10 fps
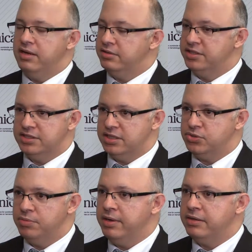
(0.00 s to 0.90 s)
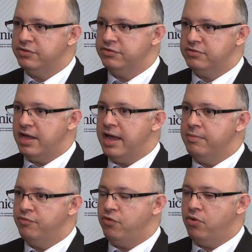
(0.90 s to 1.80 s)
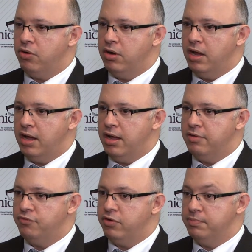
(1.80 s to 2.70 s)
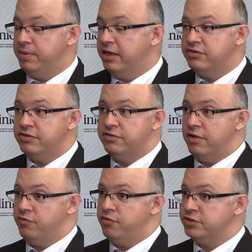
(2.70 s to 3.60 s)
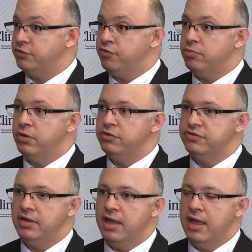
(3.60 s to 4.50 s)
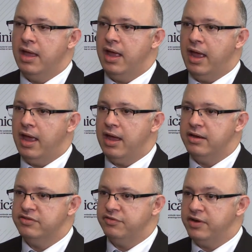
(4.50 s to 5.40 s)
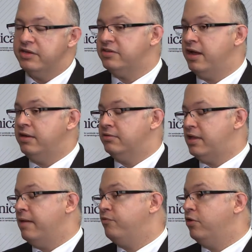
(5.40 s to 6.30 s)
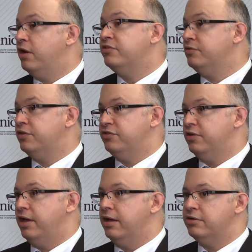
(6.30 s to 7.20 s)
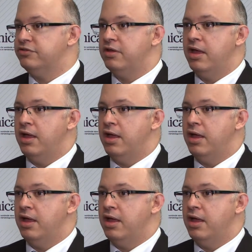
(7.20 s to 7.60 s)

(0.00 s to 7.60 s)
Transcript: know, this is a tremendous time for the patients, first and foremost, and it's a very exciting time for us investigators.